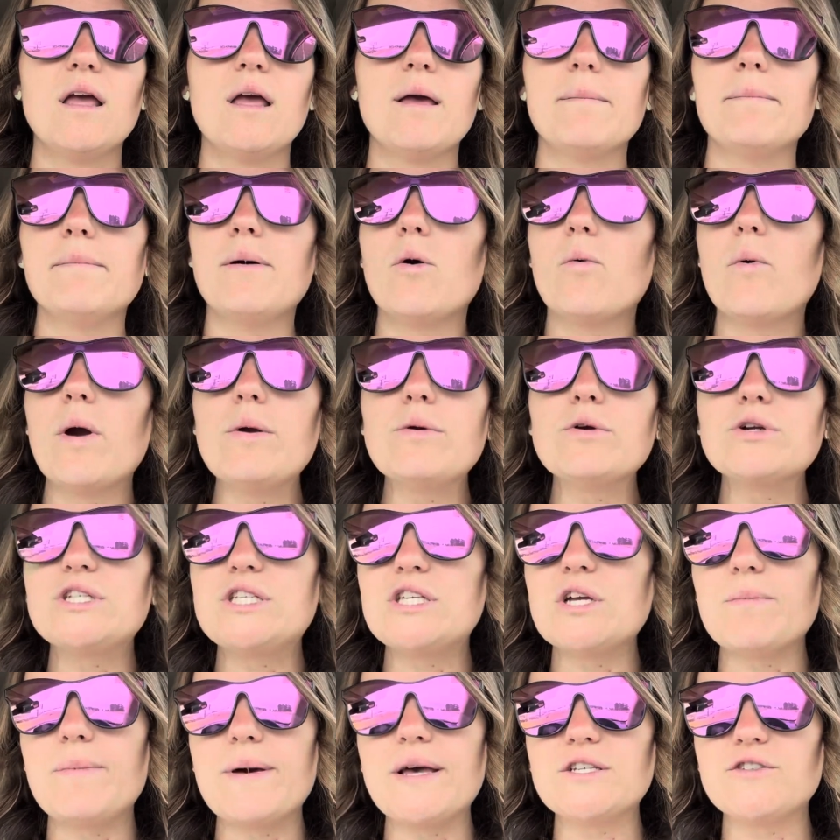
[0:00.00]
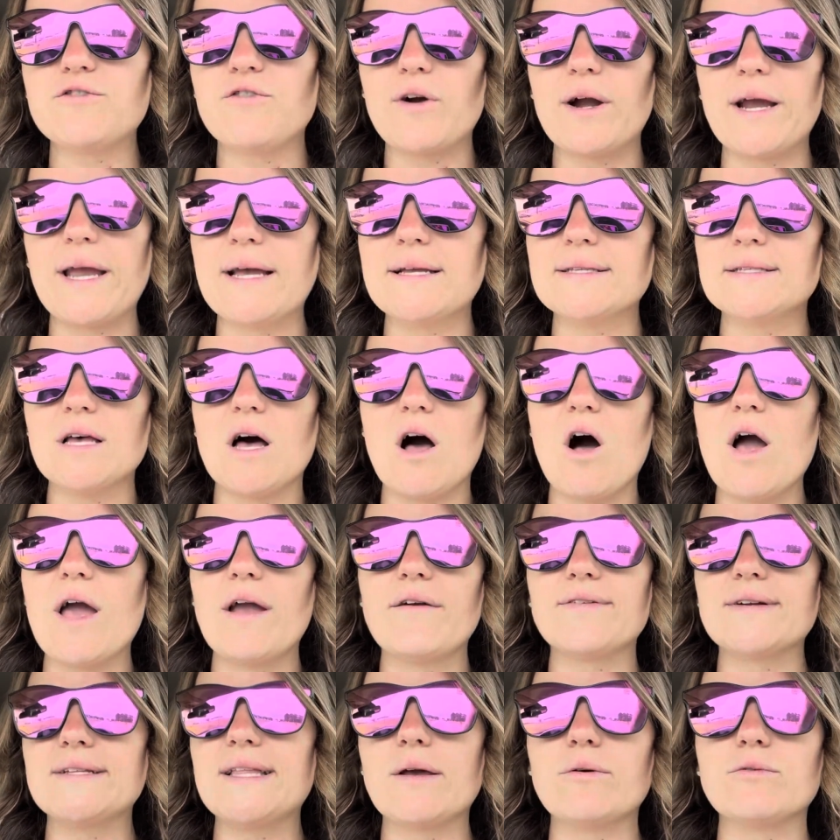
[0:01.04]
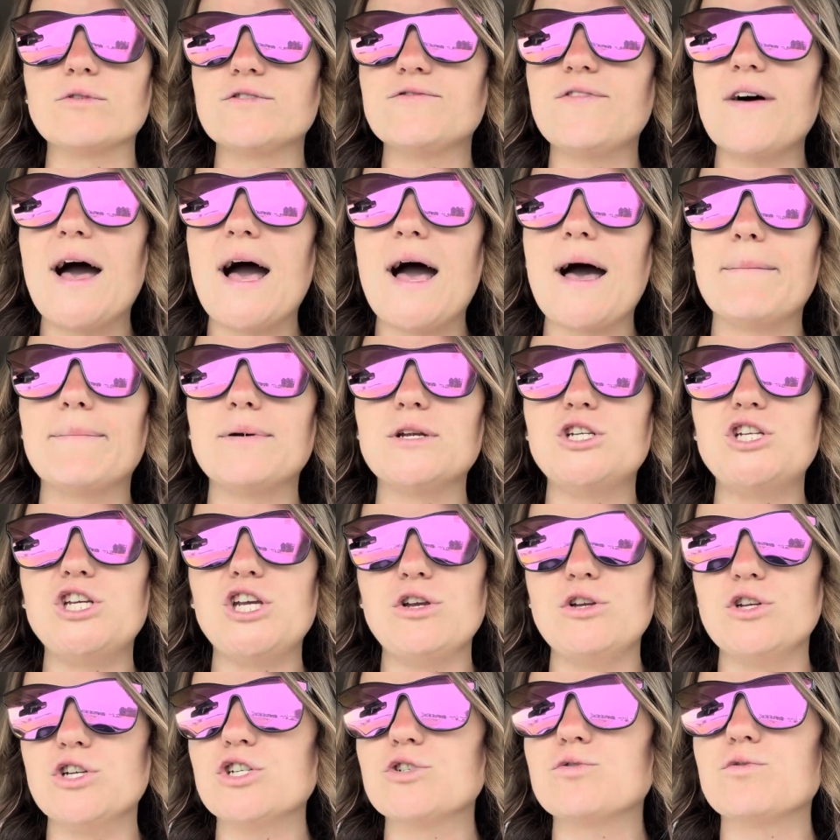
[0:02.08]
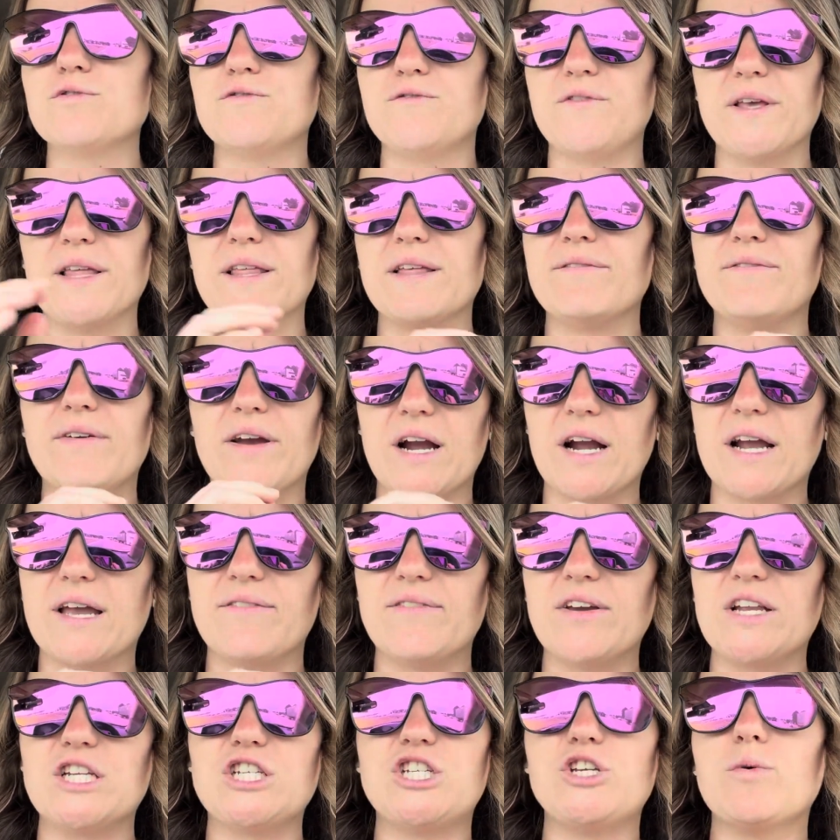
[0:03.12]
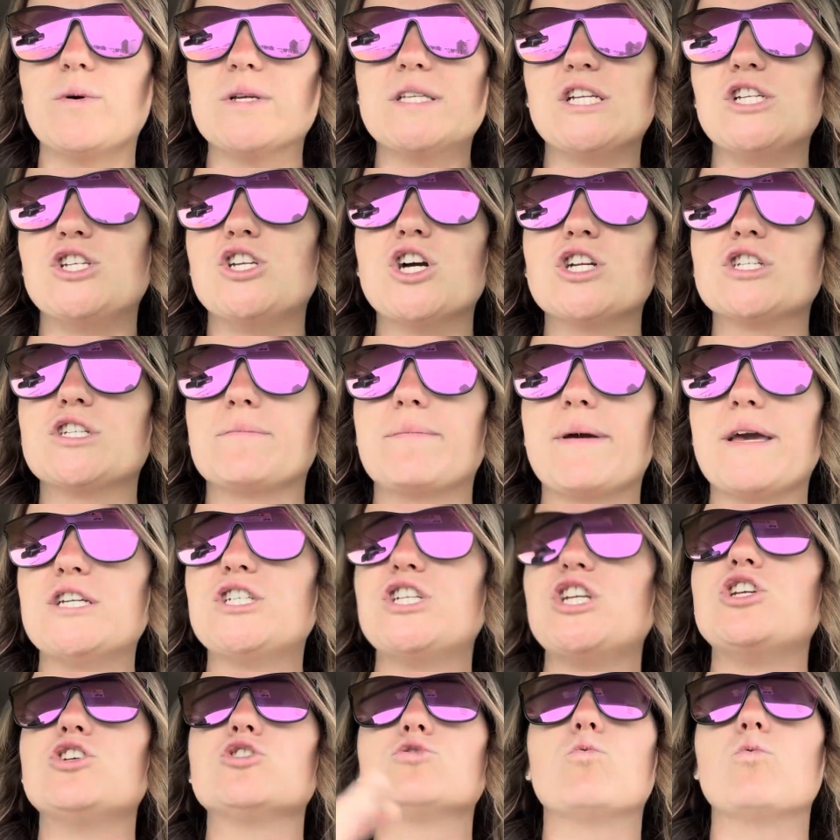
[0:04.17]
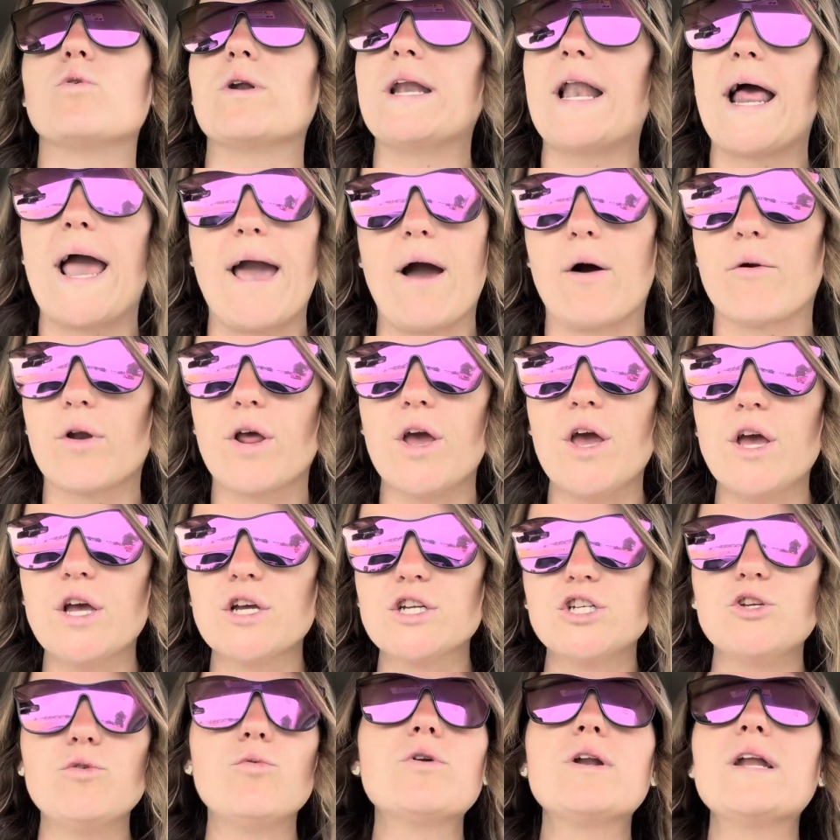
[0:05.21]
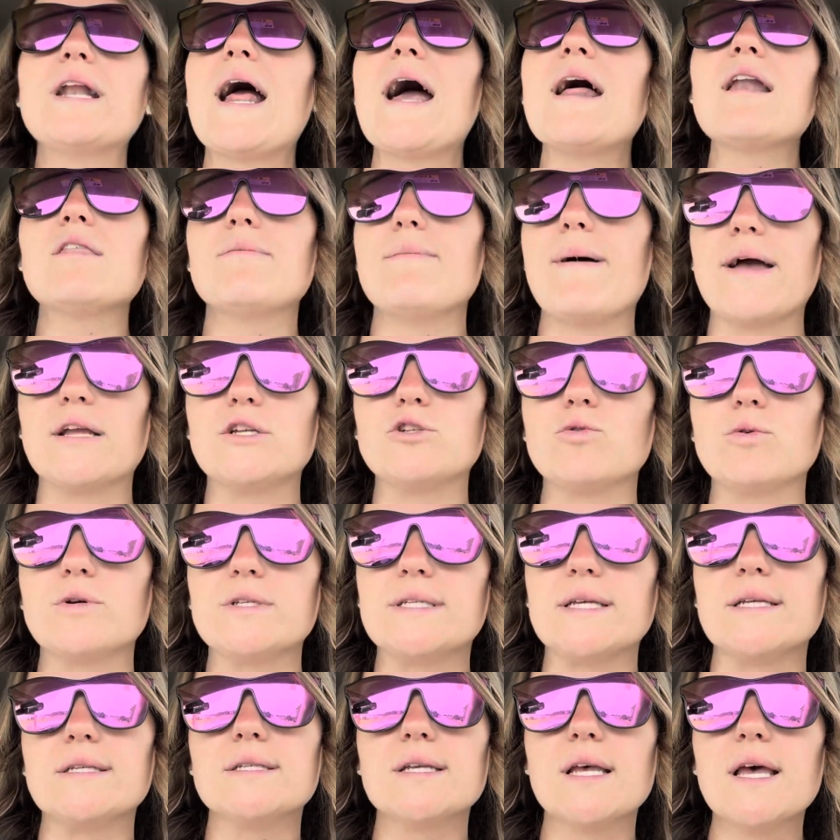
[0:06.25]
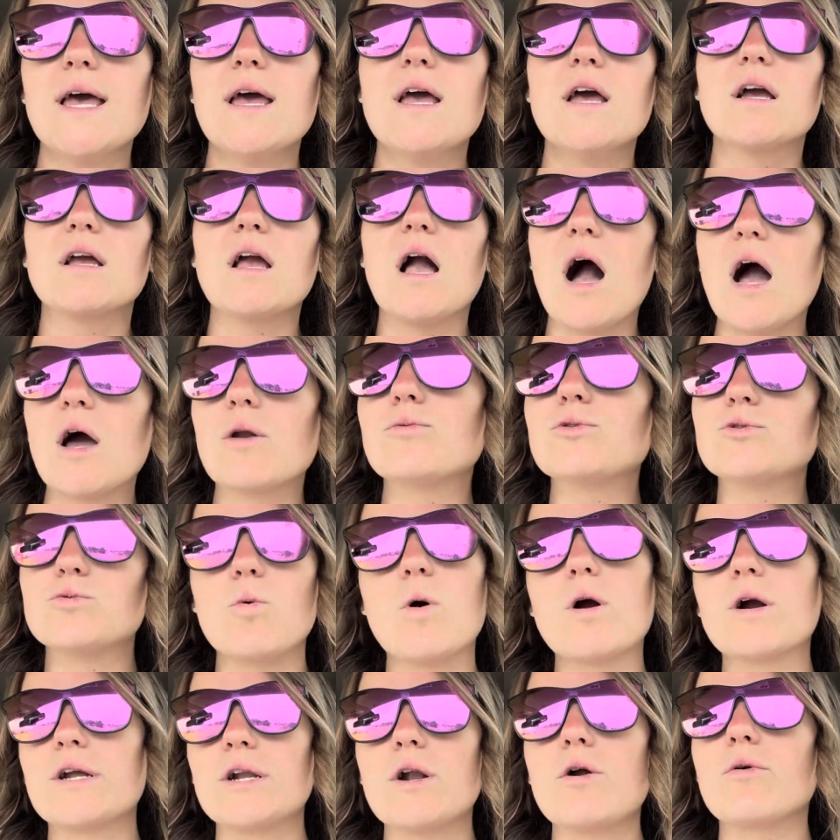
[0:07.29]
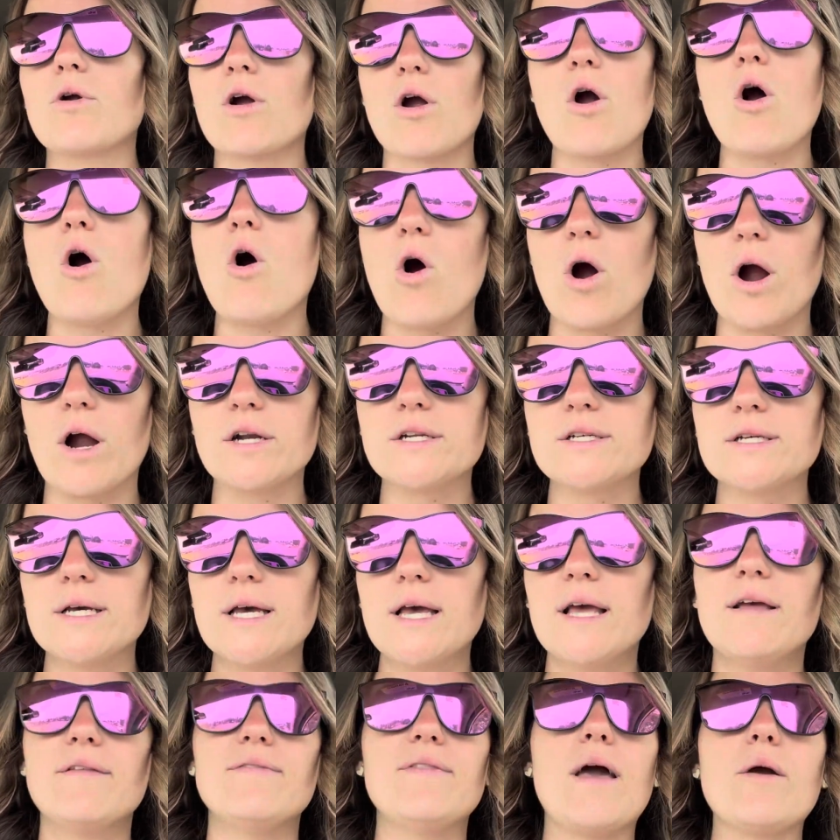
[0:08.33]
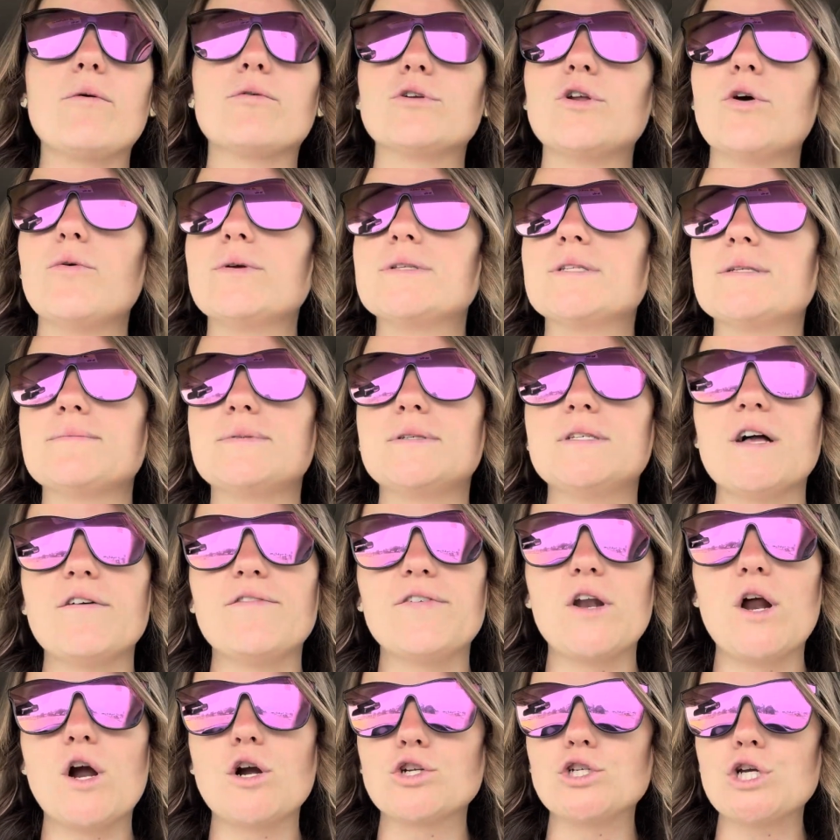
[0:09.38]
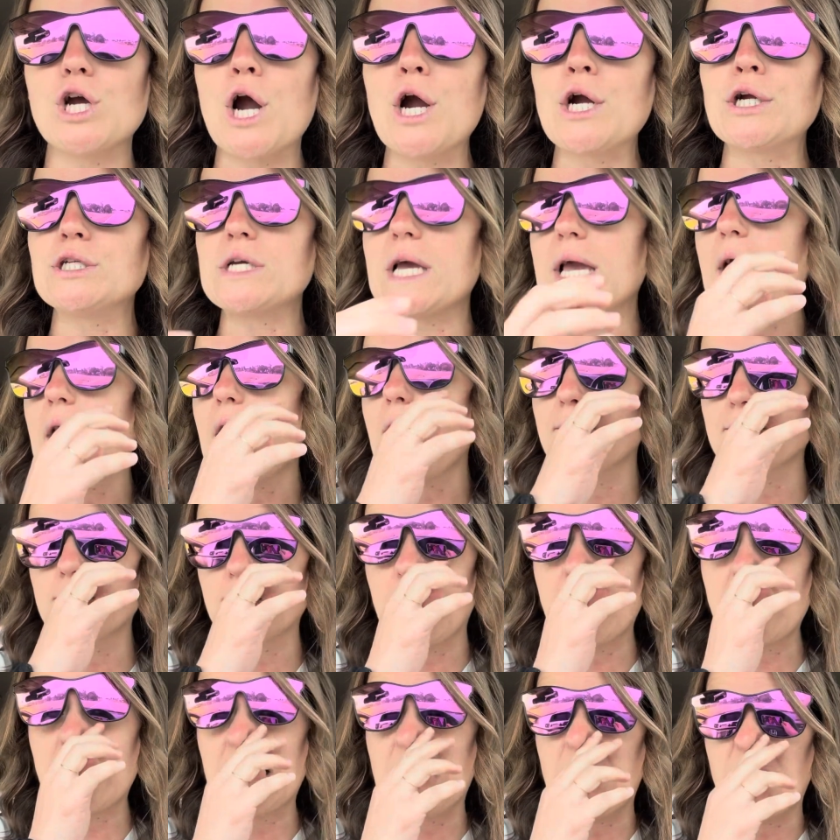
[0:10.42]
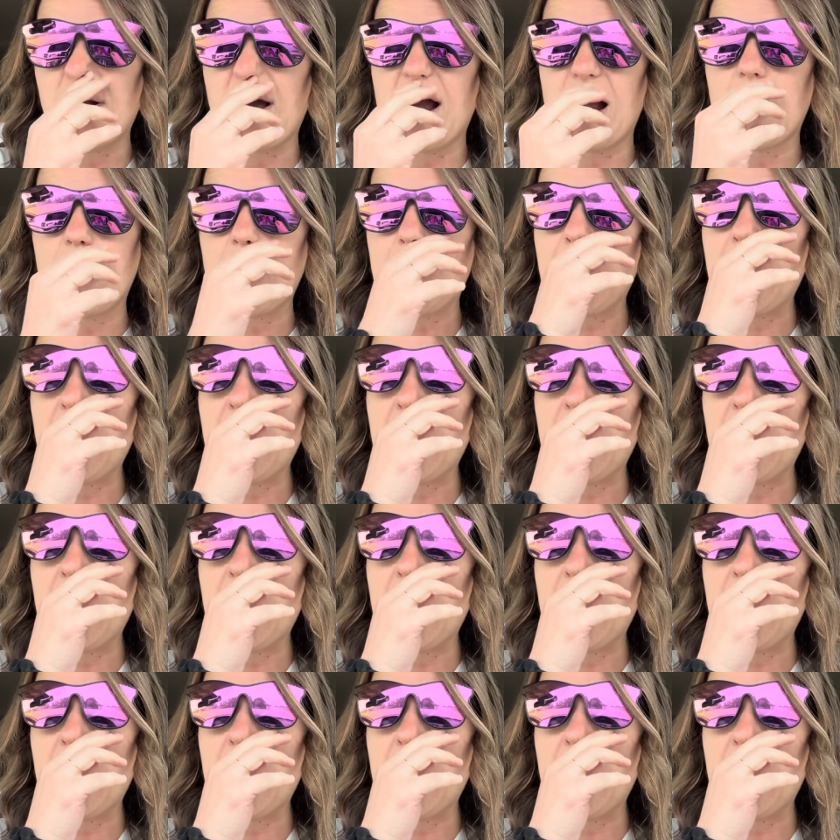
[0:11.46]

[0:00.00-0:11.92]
But we were still best friends. Everything was fine, but she just was feeling very convicted. She wasn't judging me. She just wanted out. She wanted out of the bad choices. God was working on her heart. They were doing some stuff in her church, and God was working on her.